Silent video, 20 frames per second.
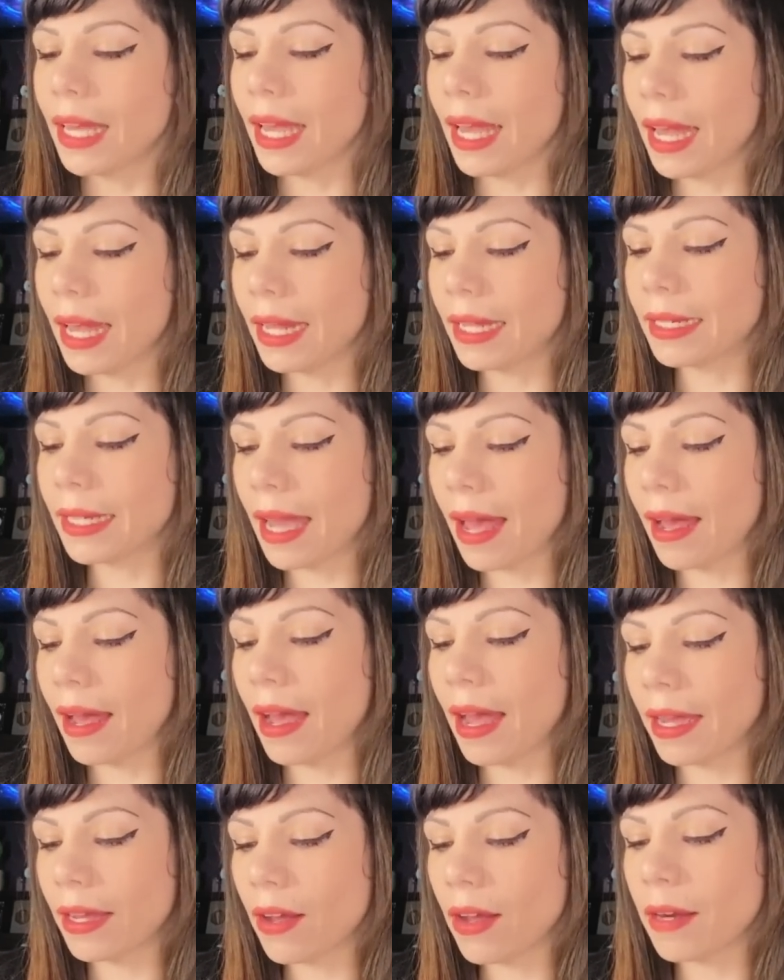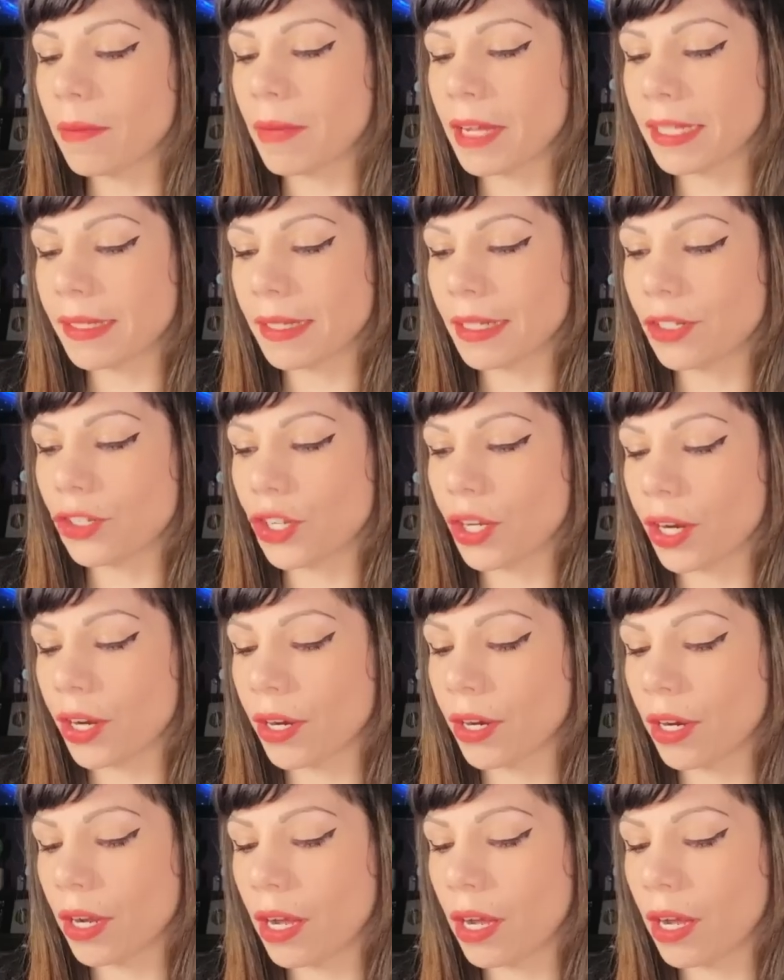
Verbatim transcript: And yeah, I got a message here.